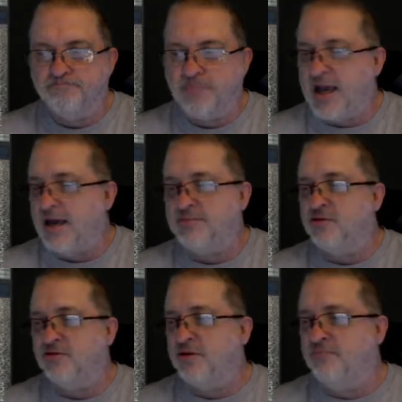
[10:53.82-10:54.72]

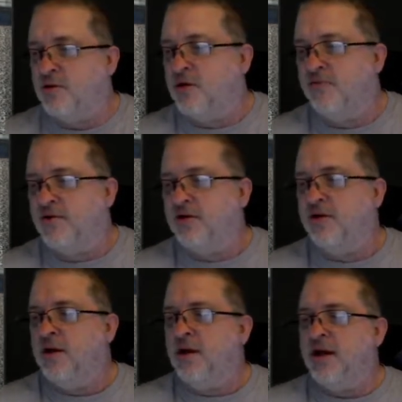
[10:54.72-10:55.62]
absolutely perfect.
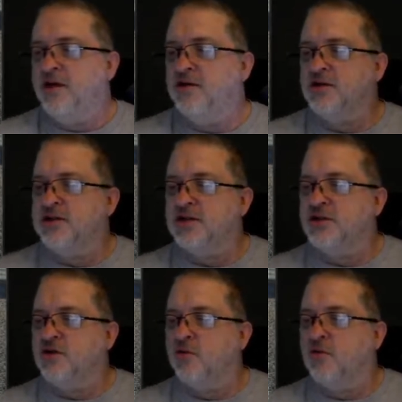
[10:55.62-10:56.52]
He uses this
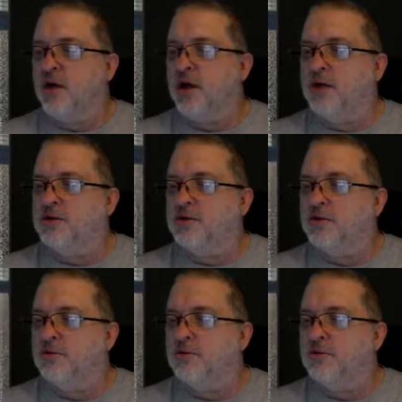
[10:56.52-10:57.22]
garage.